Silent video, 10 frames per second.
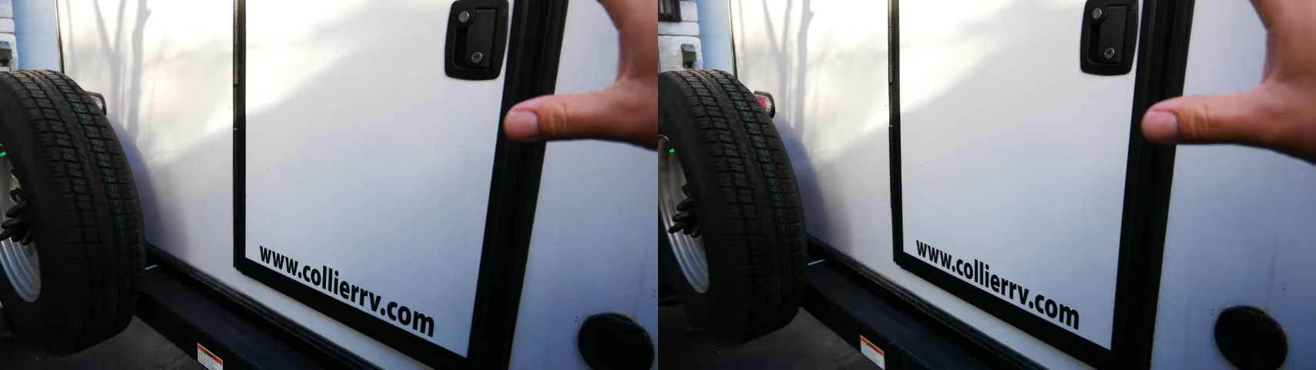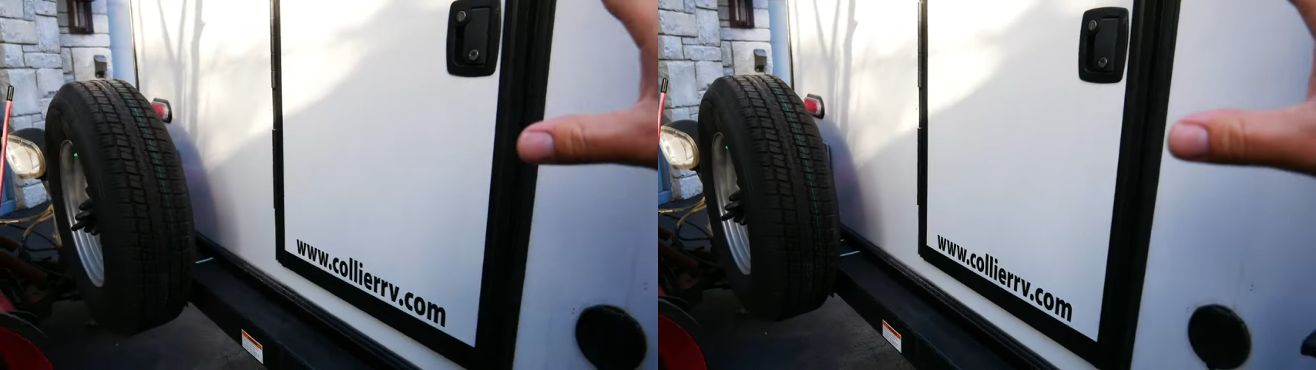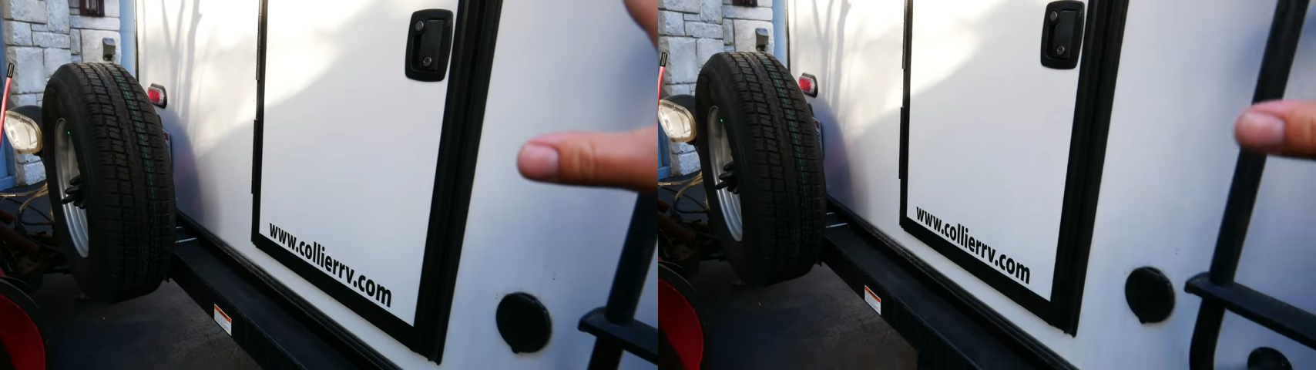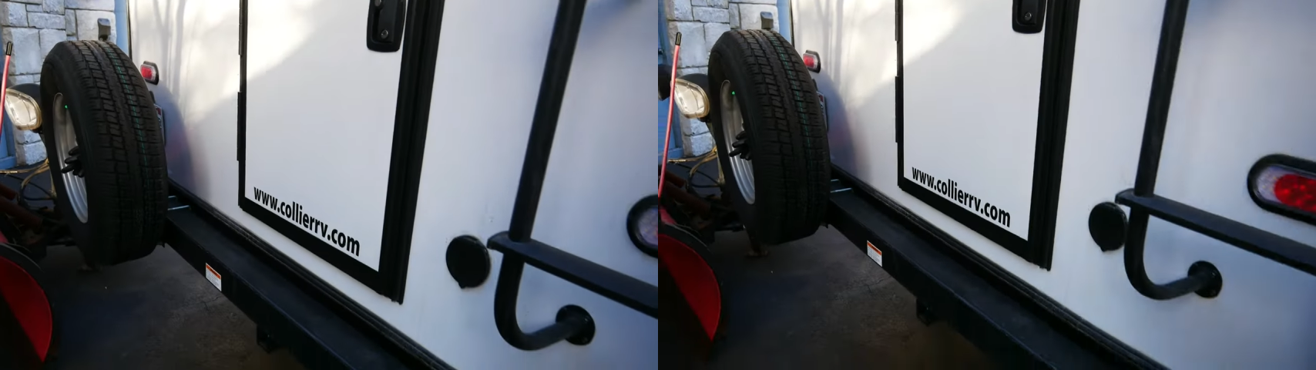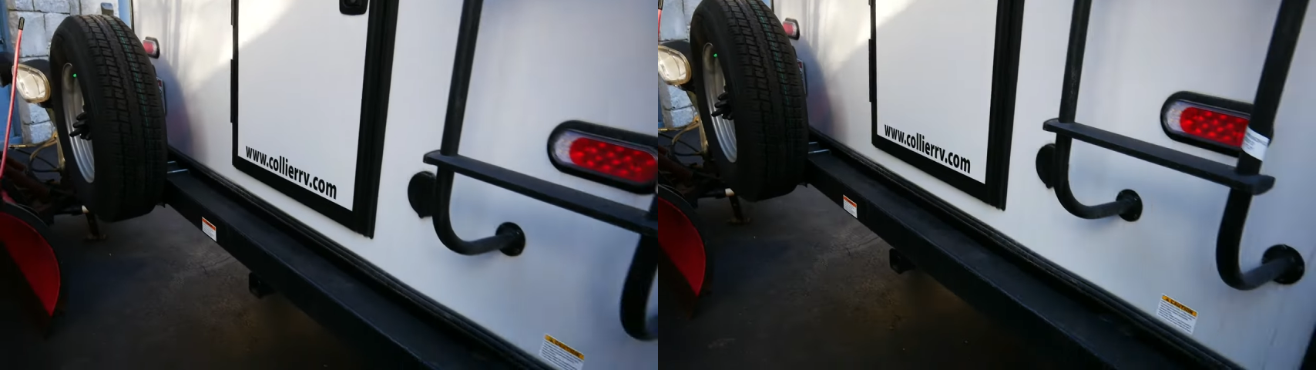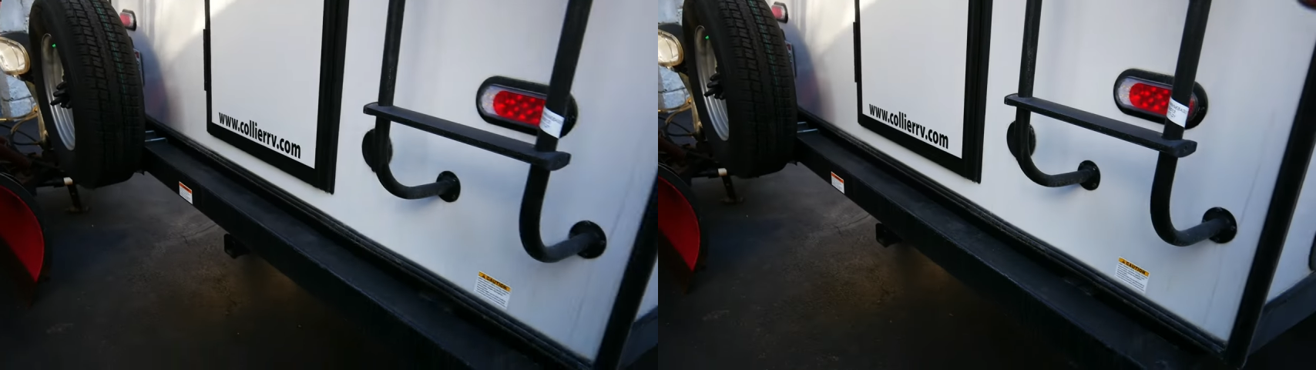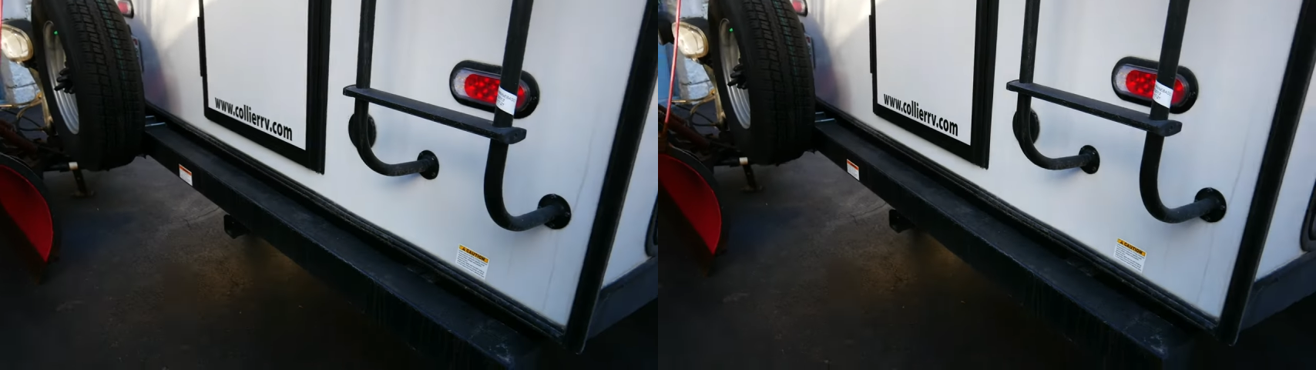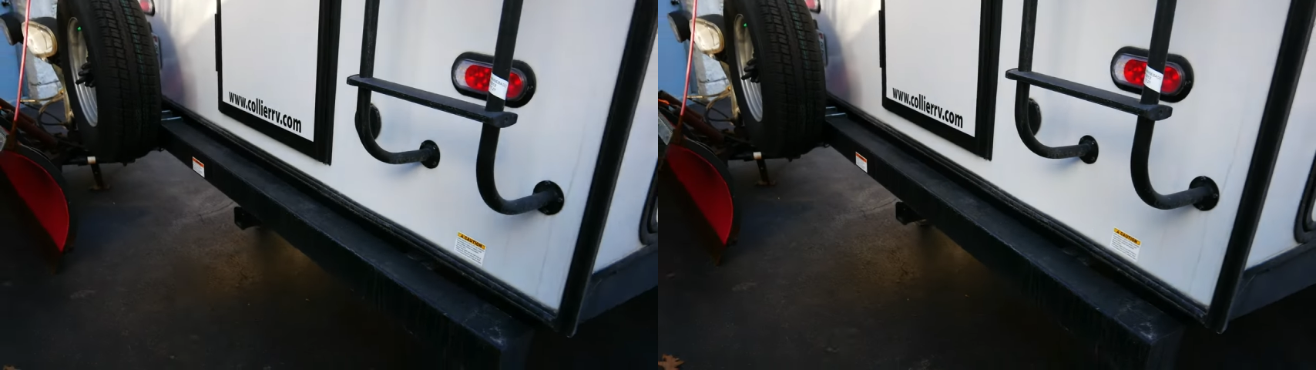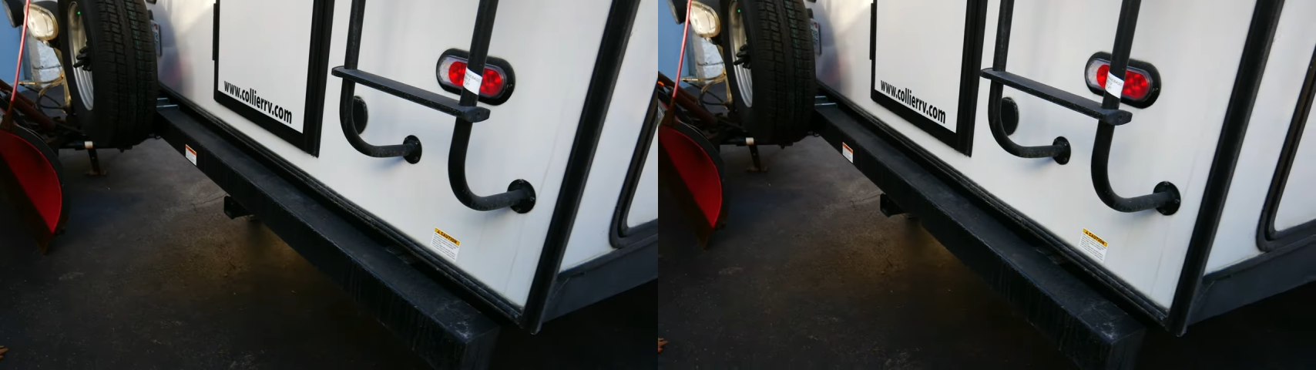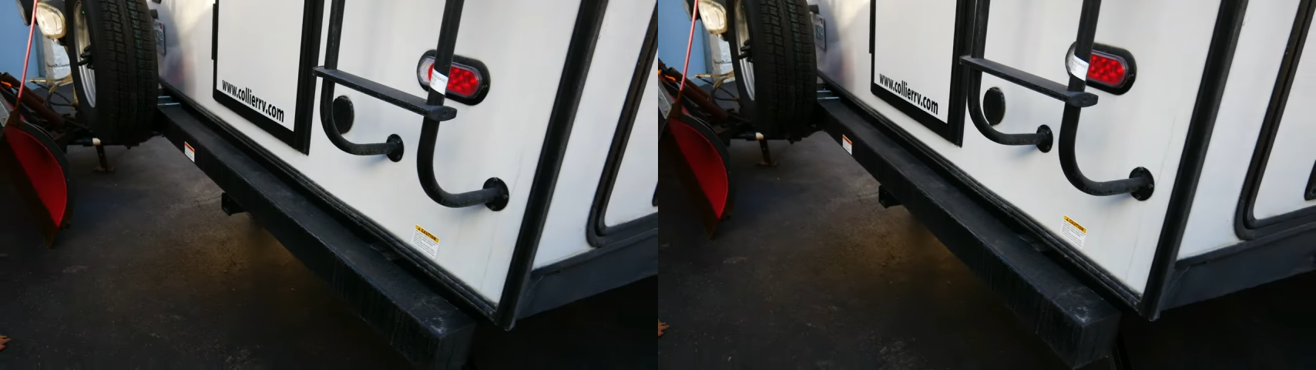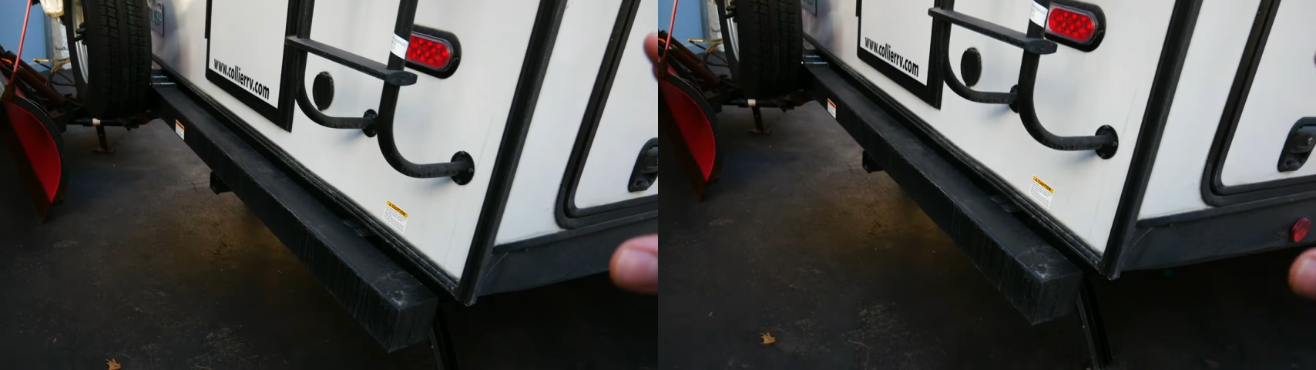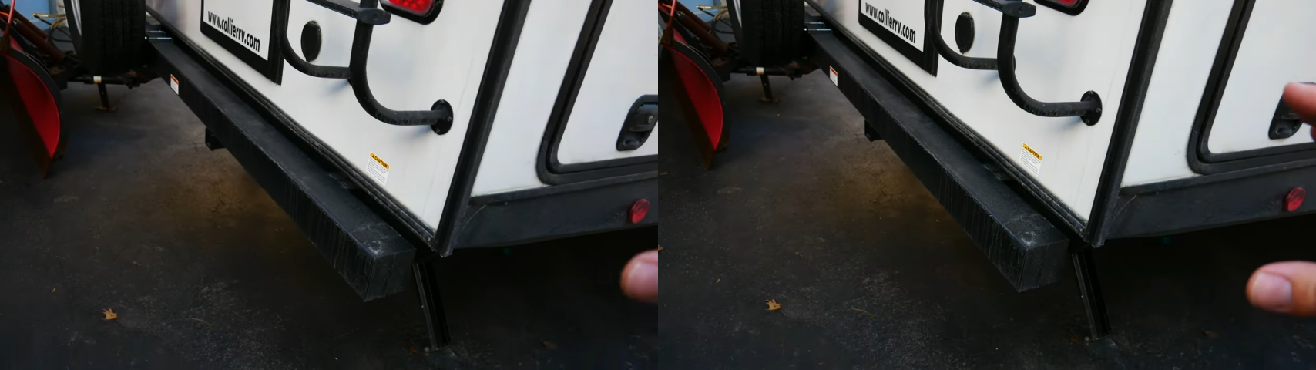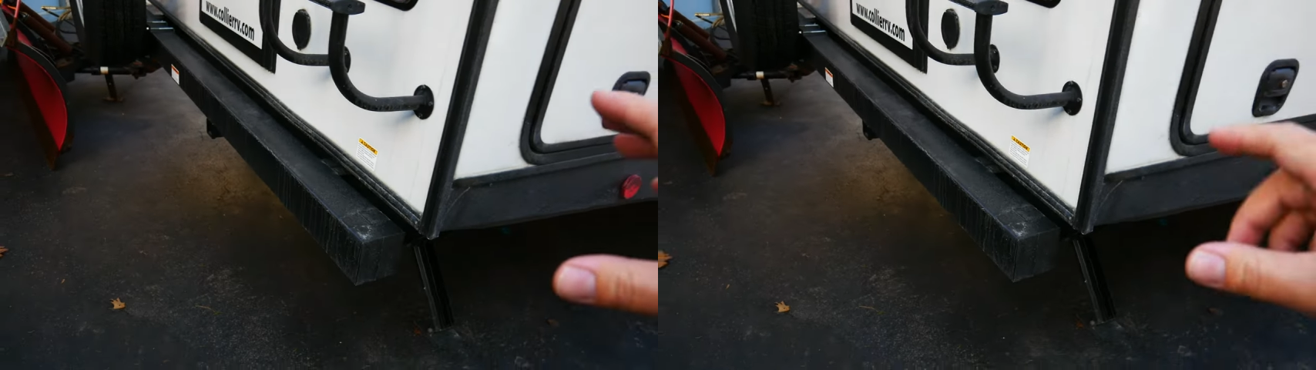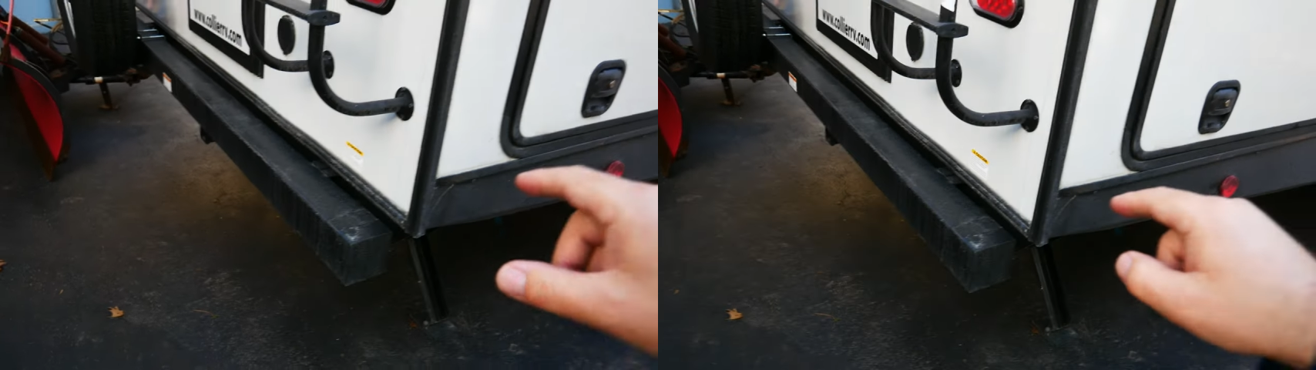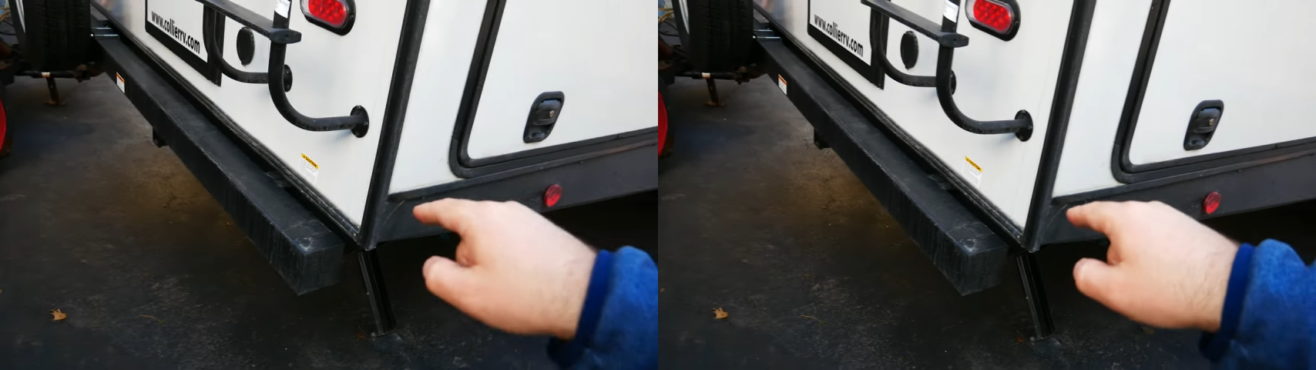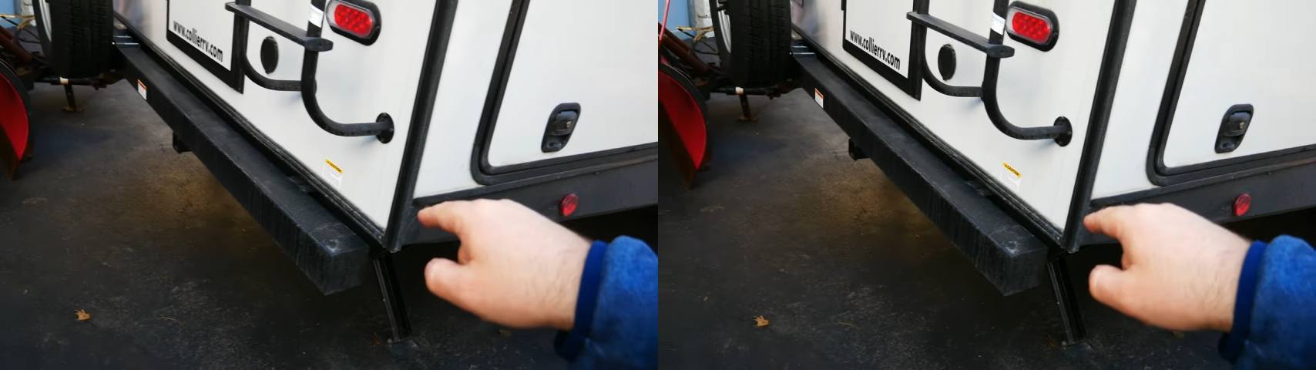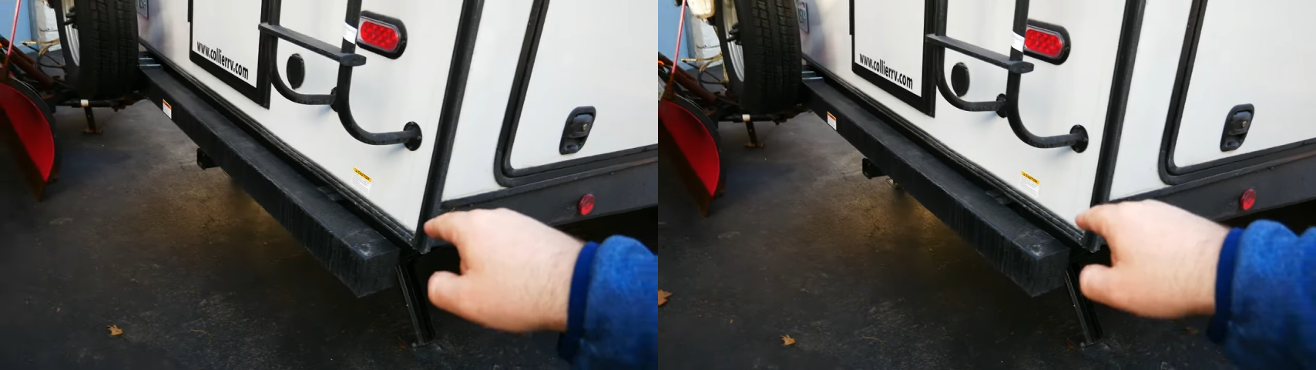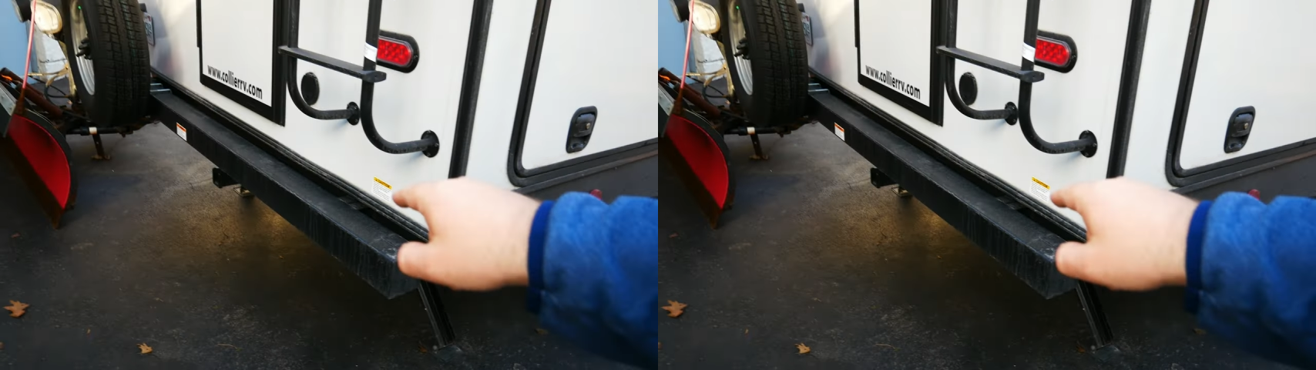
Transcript: Nobody's mouth can be seen.